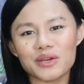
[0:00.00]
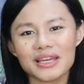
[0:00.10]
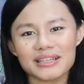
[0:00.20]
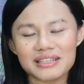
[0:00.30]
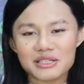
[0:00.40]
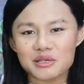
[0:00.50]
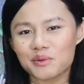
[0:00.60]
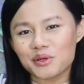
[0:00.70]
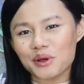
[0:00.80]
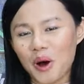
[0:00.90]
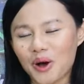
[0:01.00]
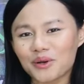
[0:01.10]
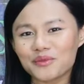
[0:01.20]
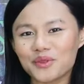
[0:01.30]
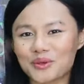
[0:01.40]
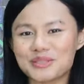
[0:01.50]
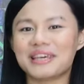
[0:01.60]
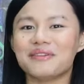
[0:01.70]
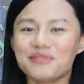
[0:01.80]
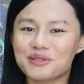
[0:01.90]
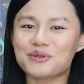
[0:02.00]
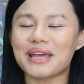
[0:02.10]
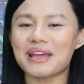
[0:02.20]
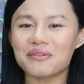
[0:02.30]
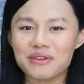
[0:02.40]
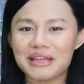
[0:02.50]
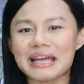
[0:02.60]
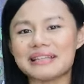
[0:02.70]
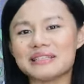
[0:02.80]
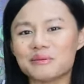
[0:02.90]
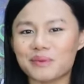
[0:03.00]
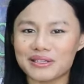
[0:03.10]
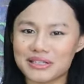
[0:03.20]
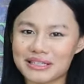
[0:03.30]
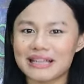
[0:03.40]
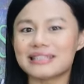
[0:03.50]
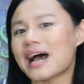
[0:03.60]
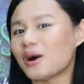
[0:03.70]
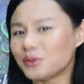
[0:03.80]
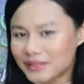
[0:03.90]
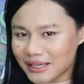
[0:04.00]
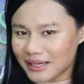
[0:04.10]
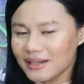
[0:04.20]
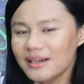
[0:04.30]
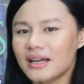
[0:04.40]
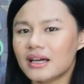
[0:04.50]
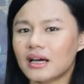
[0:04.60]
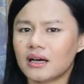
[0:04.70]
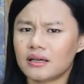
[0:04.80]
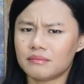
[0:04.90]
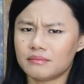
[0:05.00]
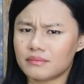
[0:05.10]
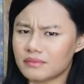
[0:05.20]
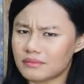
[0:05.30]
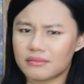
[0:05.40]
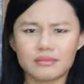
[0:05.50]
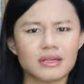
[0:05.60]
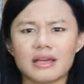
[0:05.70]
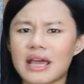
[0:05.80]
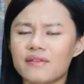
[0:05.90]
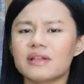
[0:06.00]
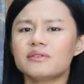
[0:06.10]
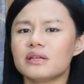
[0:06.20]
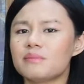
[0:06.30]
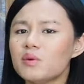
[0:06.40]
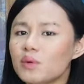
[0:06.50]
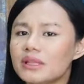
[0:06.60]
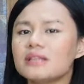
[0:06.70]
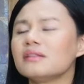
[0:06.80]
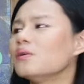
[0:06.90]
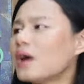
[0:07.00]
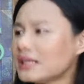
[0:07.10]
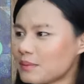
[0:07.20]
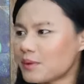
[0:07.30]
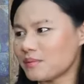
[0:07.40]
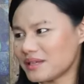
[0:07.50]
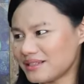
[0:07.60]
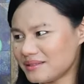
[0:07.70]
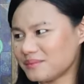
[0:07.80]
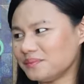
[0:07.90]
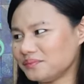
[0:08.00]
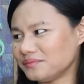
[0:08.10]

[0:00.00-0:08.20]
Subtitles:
we distribute all of those gifts to every cancer patient that's out there having treatment within the Gauhati premise.